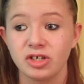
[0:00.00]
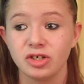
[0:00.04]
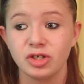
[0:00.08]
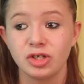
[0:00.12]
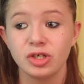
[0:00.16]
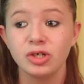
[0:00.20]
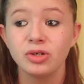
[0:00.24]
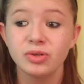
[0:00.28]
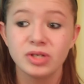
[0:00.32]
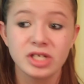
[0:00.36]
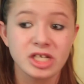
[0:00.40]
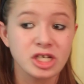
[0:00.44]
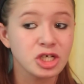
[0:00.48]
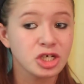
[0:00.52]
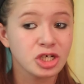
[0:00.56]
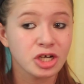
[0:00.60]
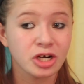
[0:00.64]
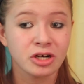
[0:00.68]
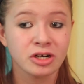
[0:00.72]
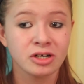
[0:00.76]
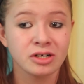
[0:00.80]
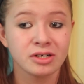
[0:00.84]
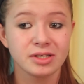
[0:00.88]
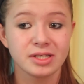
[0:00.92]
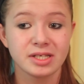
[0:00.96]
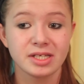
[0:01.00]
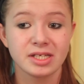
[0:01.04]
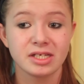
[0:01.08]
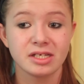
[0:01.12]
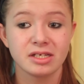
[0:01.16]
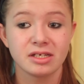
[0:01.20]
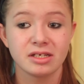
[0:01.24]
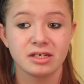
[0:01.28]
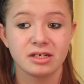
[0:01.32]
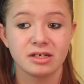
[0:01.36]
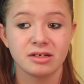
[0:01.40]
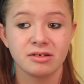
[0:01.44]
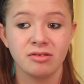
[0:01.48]
2
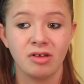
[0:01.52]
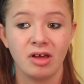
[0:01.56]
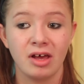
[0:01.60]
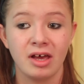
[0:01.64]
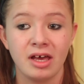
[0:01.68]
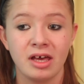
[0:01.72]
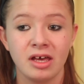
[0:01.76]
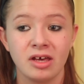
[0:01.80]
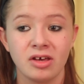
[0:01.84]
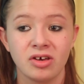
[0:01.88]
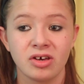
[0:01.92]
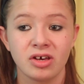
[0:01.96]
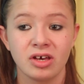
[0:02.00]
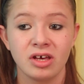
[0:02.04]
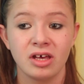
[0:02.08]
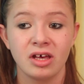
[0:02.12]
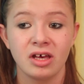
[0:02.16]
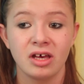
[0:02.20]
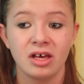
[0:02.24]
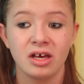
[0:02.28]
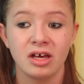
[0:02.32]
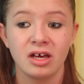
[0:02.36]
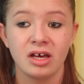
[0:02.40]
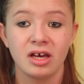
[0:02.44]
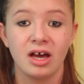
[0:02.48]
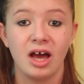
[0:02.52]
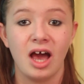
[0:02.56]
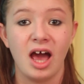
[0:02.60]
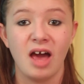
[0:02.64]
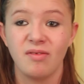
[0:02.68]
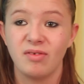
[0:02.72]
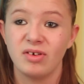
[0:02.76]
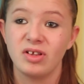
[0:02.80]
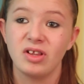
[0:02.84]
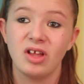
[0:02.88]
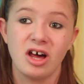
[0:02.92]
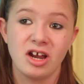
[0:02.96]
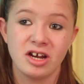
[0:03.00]
t-shirts, like, I
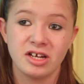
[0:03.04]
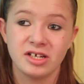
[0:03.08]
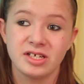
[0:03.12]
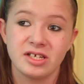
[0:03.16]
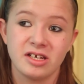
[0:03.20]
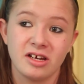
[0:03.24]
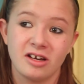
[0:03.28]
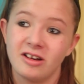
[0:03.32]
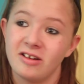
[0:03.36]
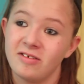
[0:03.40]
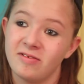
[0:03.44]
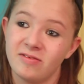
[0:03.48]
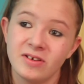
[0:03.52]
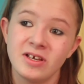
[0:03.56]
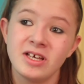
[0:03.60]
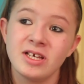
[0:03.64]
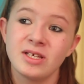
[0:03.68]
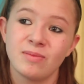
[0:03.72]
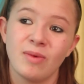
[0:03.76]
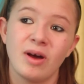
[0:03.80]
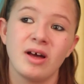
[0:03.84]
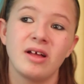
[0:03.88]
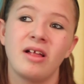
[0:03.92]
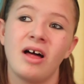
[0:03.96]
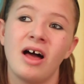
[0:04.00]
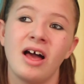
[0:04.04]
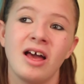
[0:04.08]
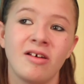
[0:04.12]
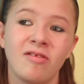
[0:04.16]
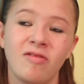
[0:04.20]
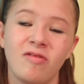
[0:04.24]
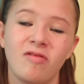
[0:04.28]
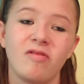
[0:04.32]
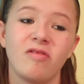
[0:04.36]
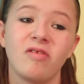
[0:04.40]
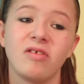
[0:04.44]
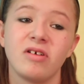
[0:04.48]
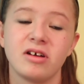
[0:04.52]
have a lot of stuff. He's my
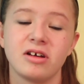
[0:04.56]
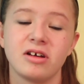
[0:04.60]
life.